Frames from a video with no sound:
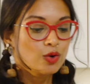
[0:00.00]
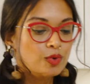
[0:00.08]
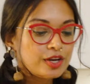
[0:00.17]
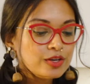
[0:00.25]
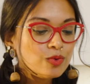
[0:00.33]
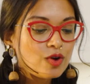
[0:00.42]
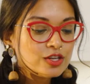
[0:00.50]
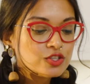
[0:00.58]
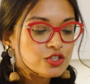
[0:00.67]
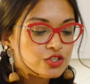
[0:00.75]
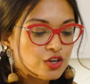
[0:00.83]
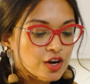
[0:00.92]
We're gonna wanna
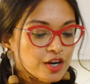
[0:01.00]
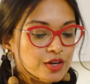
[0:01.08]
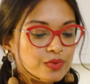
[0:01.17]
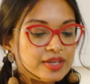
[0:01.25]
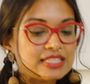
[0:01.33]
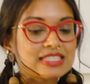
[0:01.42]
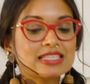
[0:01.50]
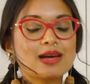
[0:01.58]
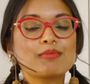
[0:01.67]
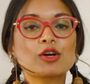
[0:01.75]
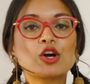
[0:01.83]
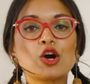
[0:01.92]
start with
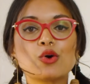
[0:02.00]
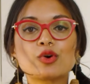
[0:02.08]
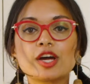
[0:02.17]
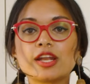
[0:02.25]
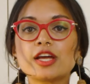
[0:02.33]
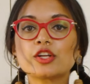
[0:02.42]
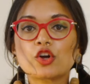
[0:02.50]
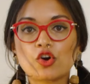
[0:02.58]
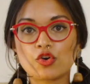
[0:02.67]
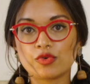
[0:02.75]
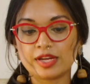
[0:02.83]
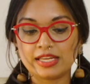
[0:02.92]
some coconut
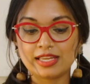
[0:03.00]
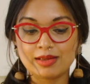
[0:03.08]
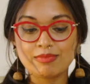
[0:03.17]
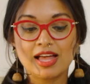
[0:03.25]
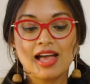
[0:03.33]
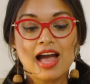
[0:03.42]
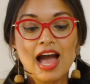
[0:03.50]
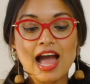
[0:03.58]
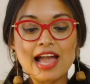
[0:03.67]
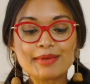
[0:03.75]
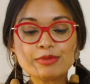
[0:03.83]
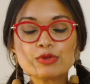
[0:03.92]
cream.
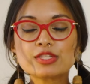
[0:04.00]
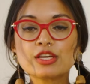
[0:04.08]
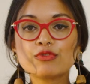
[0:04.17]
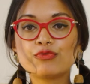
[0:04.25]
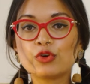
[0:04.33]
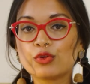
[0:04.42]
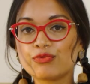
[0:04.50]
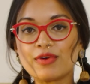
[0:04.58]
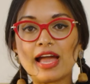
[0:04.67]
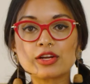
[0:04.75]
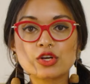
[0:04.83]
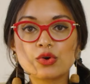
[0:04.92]
I'm using full
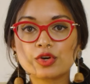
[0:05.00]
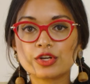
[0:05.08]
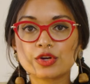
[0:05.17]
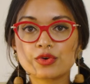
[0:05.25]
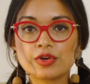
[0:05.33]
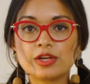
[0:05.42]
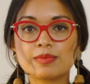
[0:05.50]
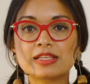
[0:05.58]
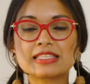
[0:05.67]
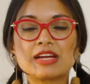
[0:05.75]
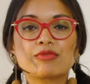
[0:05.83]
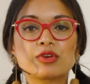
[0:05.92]
fat coconut cream
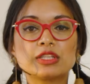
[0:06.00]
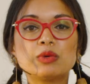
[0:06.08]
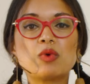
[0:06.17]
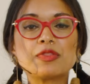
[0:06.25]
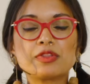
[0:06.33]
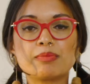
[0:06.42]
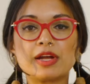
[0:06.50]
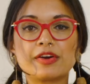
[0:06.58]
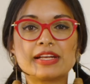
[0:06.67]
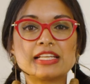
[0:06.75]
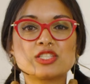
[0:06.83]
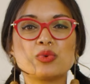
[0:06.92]
because I really want the
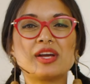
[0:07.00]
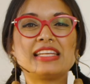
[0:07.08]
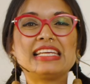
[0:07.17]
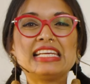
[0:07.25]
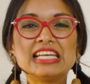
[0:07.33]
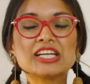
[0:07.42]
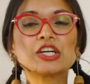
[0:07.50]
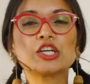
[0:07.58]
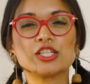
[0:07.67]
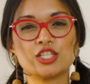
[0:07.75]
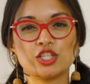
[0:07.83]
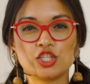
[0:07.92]
marinade to
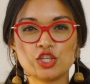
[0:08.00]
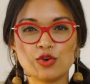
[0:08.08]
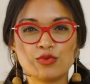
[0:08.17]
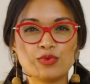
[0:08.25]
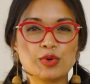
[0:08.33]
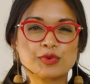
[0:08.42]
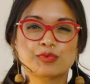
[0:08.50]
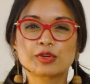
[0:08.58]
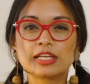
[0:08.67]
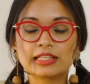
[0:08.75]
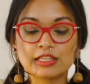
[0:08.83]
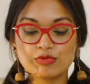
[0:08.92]
adhere to the tofu and
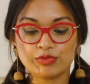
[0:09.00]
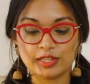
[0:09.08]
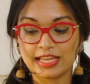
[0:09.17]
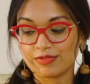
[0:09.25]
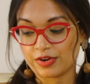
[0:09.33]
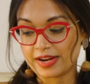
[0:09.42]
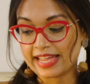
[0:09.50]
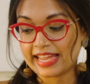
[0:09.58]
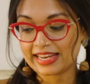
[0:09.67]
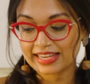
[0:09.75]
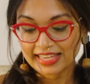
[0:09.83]
really flavor it.